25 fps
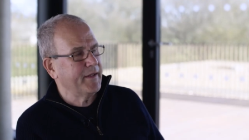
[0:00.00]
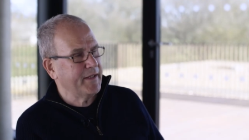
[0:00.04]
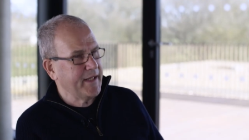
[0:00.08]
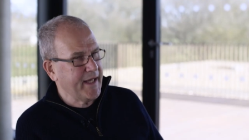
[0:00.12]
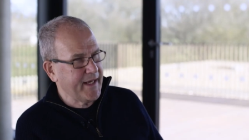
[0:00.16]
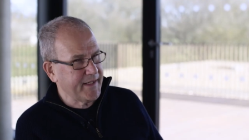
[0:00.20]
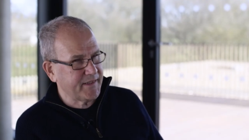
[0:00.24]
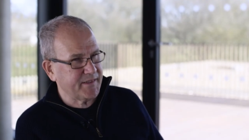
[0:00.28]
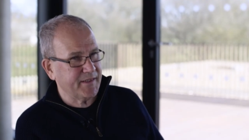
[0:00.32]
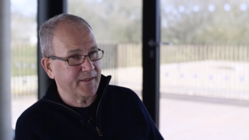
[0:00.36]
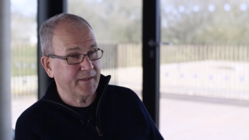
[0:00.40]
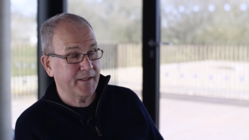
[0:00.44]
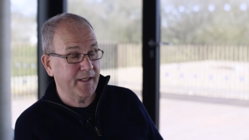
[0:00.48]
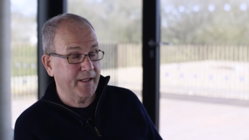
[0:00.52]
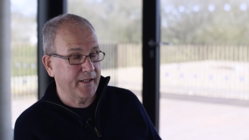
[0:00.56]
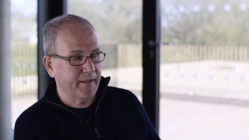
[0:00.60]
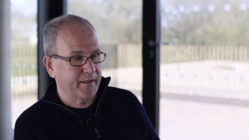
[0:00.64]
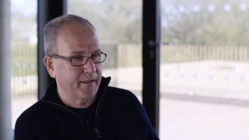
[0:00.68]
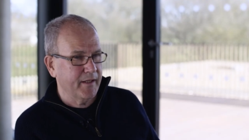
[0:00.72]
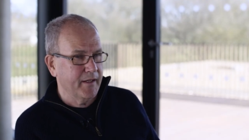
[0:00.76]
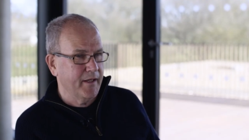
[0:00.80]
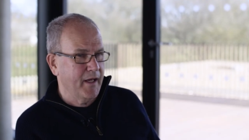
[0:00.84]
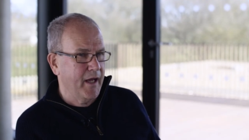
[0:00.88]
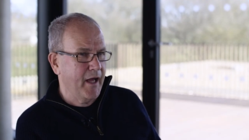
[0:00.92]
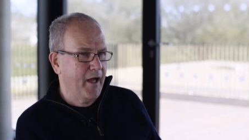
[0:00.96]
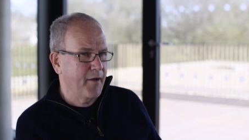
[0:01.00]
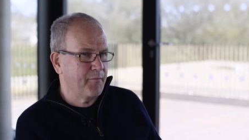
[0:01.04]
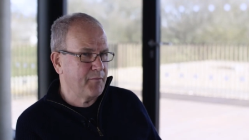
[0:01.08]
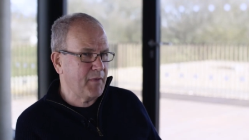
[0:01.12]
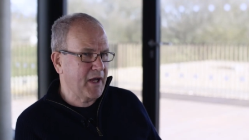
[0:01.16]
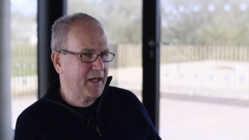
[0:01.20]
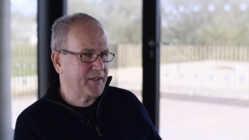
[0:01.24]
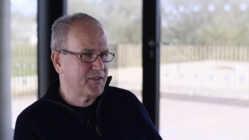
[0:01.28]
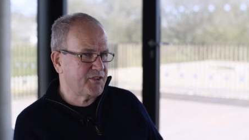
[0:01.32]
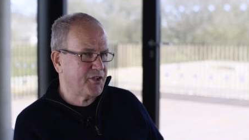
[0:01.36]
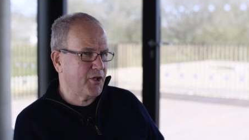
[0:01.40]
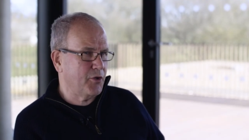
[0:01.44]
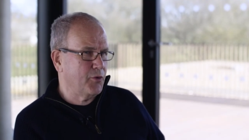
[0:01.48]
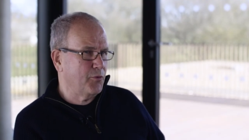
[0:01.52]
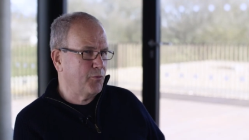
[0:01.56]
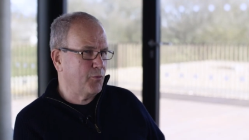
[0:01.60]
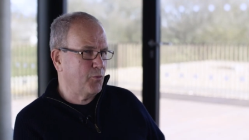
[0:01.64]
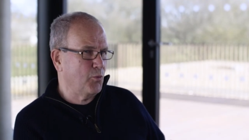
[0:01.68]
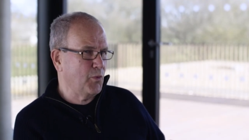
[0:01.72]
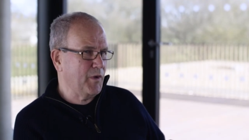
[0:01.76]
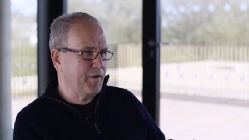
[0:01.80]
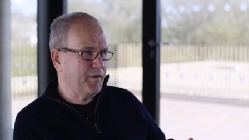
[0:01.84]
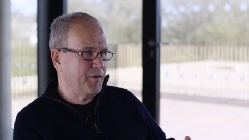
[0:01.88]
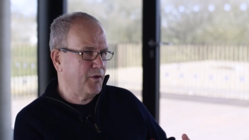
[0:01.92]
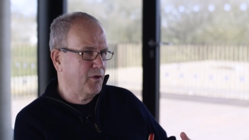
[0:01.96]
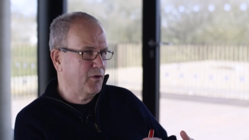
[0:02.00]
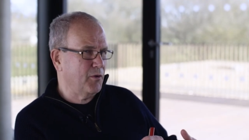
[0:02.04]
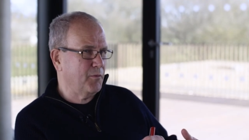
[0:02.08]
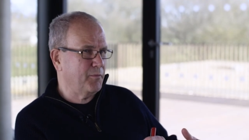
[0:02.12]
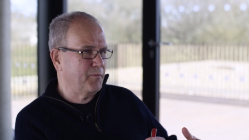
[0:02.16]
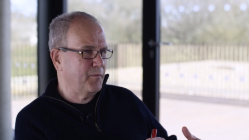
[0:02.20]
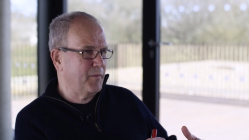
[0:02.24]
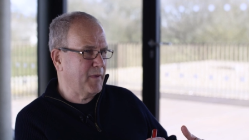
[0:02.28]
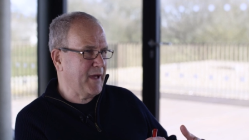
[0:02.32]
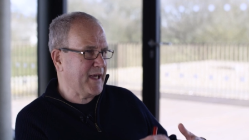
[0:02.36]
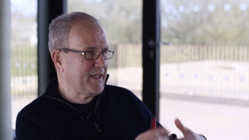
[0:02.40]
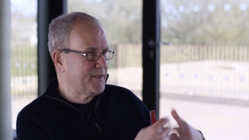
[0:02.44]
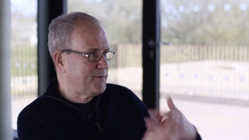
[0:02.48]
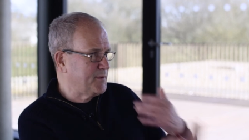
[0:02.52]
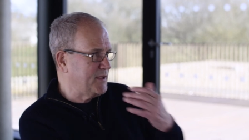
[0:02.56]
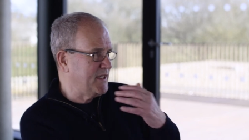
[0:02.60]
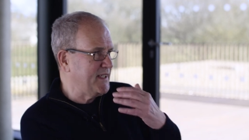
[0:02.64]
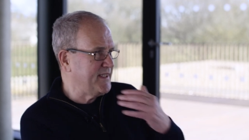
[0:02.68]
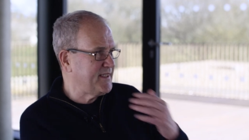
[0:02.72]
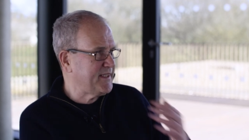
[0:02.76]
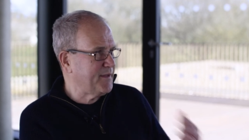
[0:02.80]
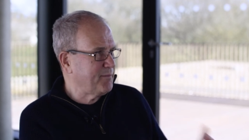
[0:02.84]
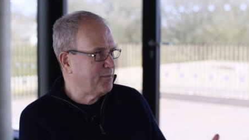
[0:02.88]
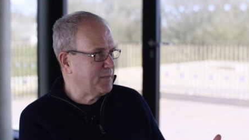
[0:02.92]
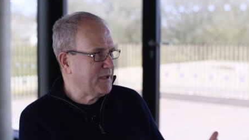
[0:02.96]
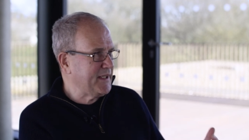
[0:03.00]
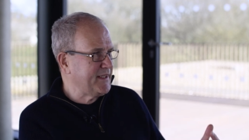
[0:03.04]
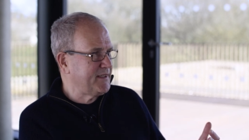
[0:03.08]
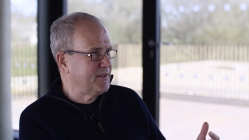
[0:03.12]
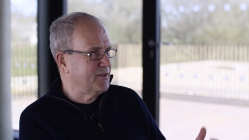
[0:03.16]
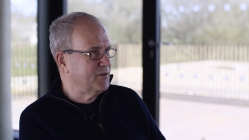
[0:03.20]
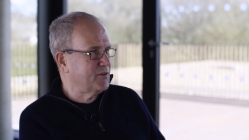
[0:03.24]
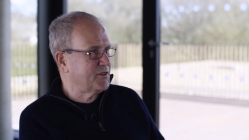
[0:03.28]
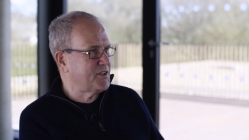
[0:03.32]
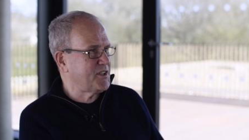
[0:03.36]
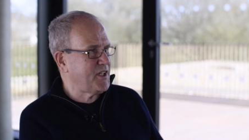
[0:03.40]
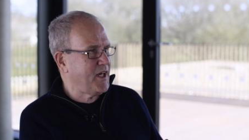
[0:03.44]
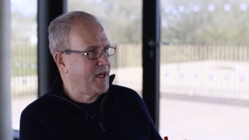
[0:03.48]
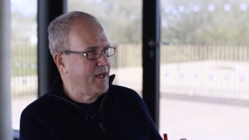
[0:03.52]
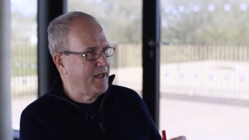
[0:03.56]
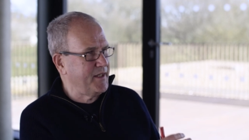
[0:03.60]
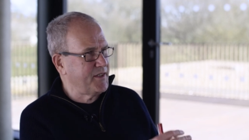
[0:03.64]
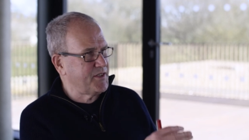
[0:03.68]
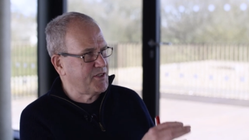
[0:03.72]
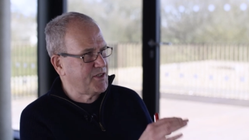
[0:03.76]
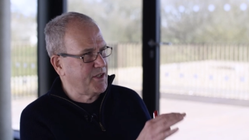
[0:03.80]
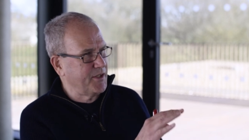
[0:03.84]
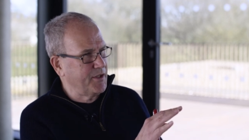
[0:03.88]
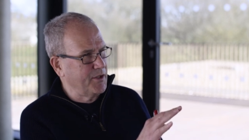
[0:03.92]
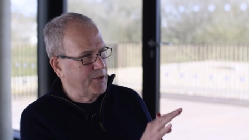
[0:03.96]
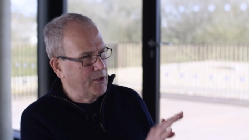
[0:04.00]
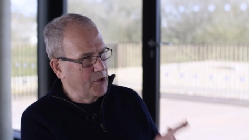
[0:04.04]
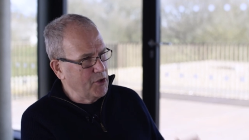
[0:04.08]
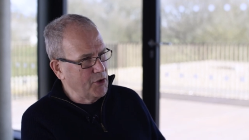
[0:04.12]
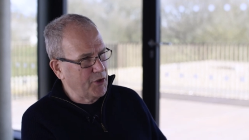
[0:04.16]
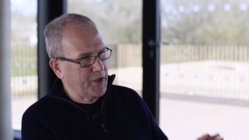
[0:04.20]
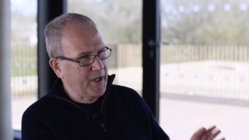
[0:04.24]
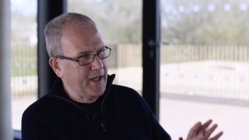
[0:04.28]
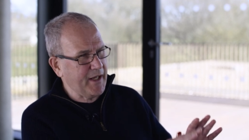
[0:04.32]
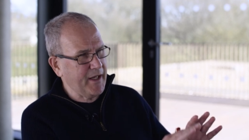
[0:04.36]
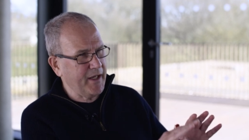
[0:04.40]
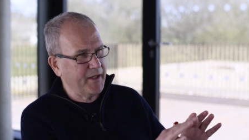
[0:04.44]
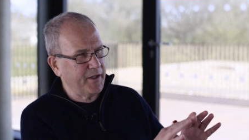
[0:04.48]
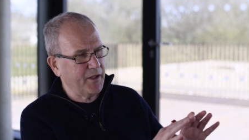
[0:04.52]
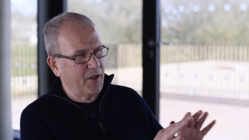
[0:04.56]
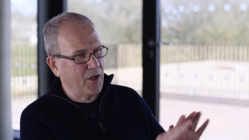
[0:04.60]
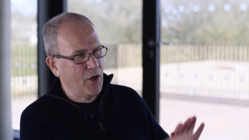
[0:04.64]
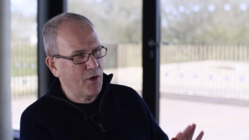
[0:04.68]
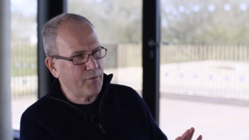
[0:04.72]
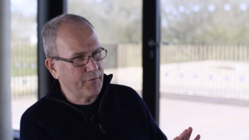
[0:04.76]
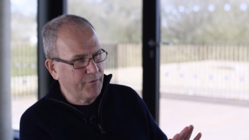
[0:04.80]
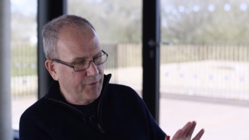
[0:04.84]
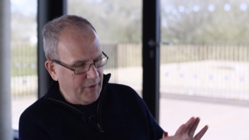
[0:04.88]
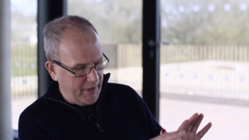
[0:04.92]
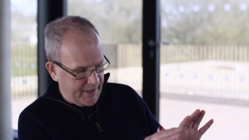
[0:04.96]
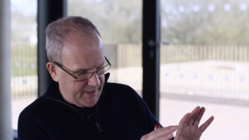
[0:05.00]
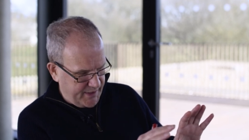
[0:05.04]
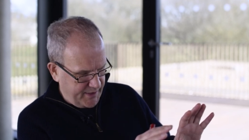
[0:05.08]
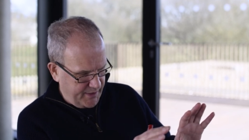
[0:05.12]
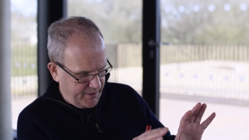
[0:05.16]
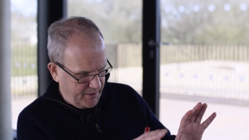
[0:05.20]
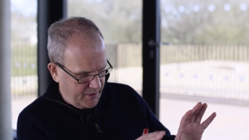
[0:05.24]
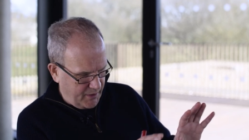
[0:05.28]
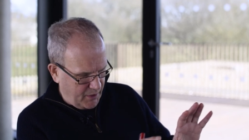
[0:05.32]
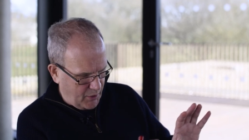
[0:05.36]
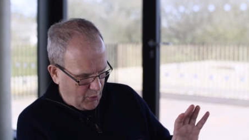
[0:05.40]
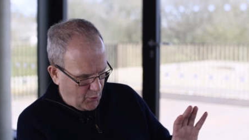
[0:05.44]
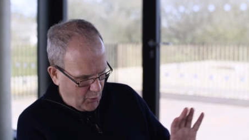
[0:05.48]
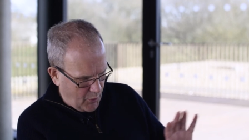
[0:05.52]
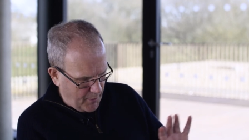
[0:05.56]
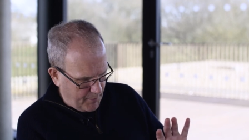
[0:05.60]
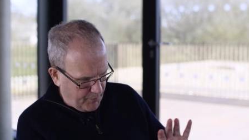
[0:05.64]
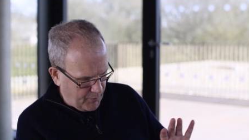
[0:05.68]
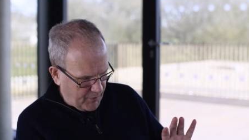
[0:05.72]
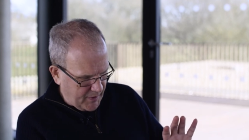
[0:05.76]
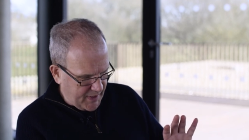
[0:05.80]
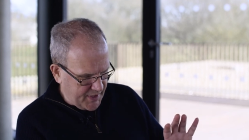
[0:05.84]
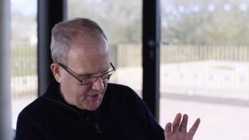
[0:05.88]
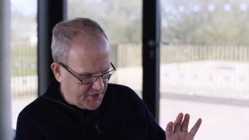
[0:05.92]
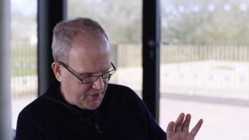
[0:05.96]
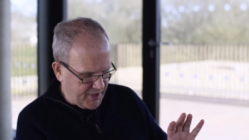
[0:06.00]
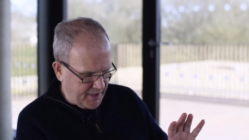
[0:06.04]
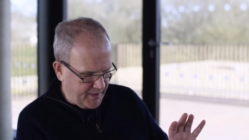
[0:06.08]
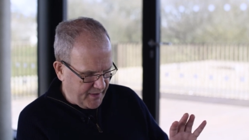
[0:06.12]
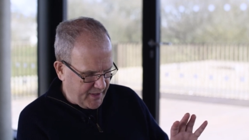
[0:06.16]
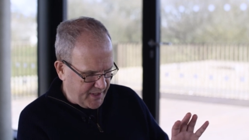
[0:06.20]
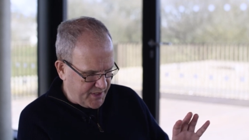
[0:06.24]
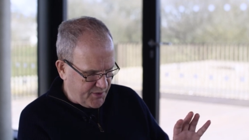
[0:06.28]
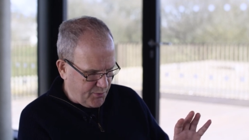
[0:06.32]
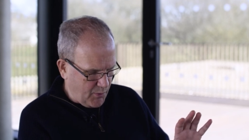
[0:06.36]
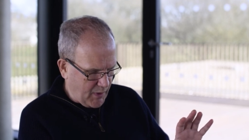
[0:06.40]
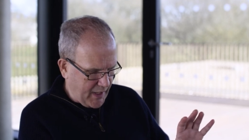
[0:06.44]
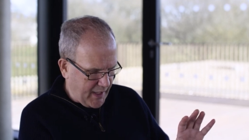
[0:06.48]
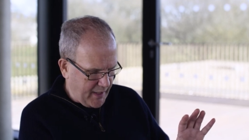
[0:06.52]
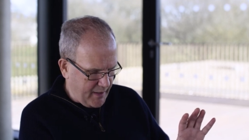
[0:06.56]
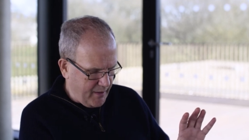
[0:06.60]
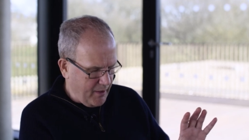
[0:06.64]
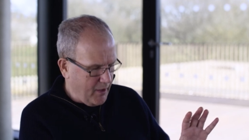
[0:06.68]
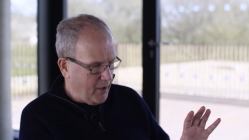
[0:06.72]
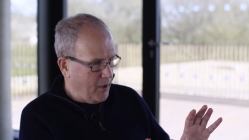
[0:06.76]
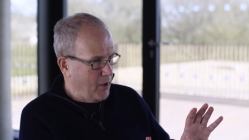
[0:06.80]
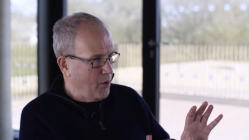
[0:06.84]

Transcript: Yes, indeed. And so with your expertise in political science and looking at conflict and cooperation in this way,